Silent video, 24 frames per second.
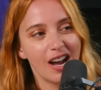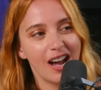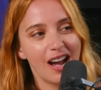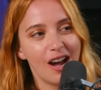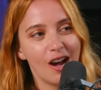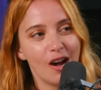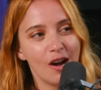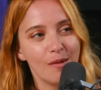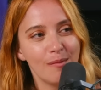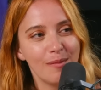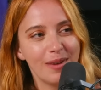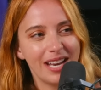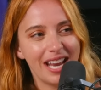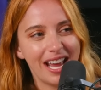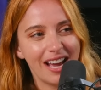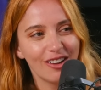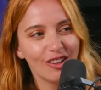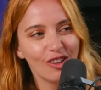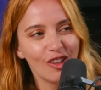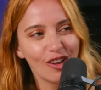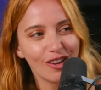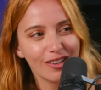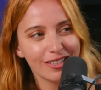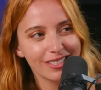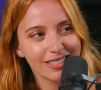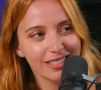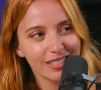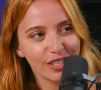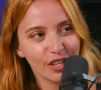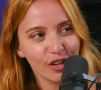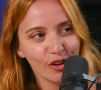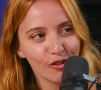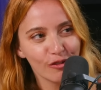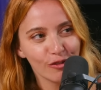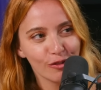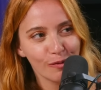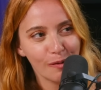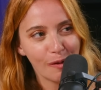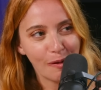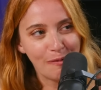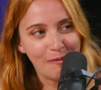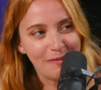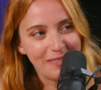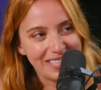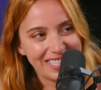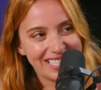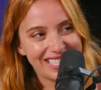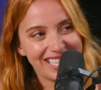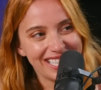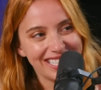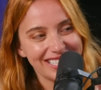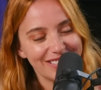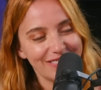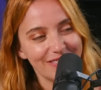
And how long does the overwhelming sense